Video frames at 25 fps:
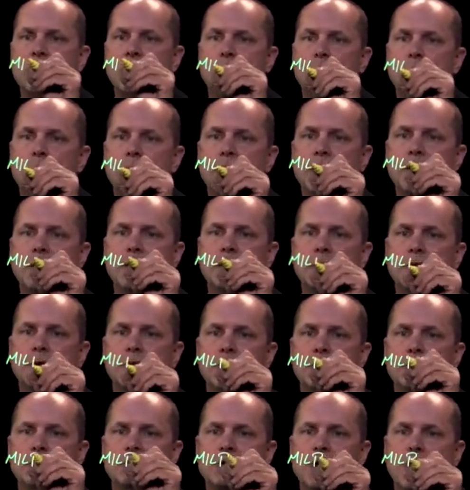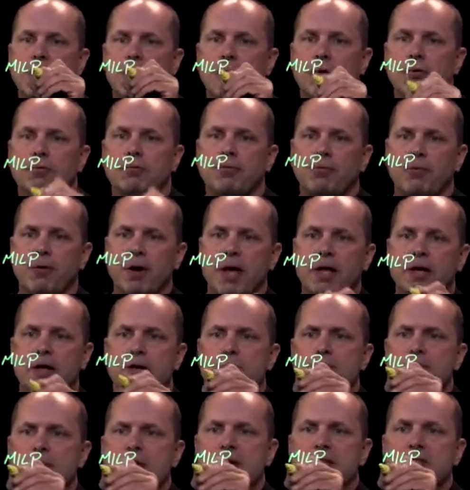we used our old
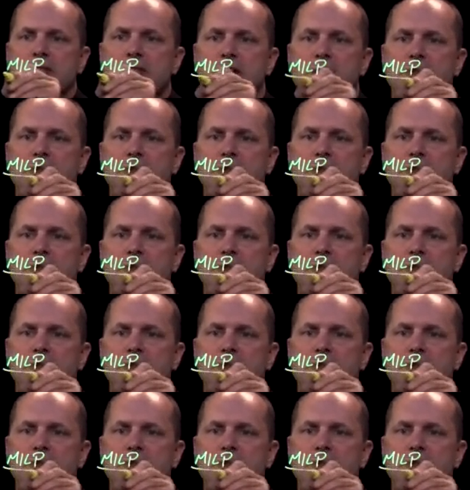friend mixed